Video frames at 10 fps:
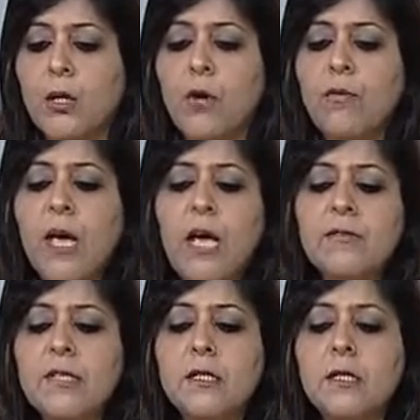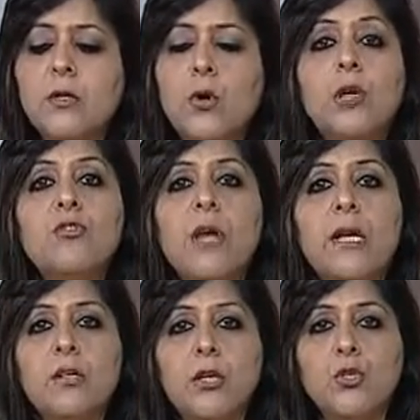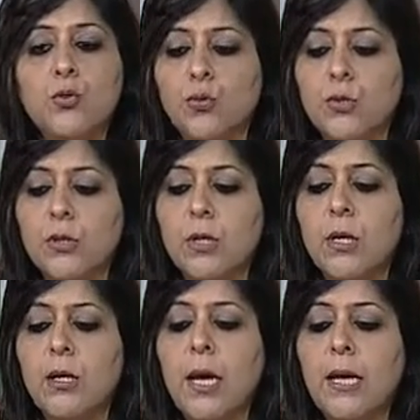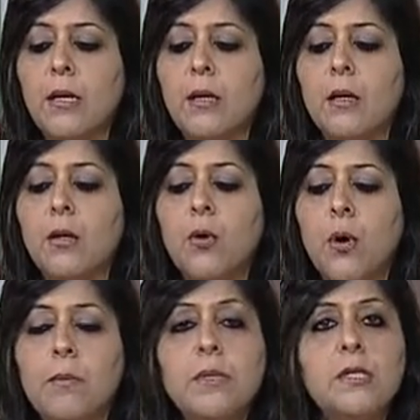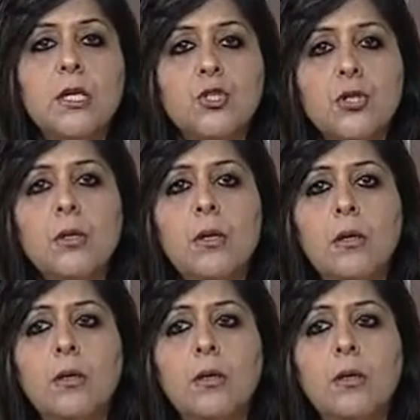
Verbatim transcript: now we have certain contract issues like compensation,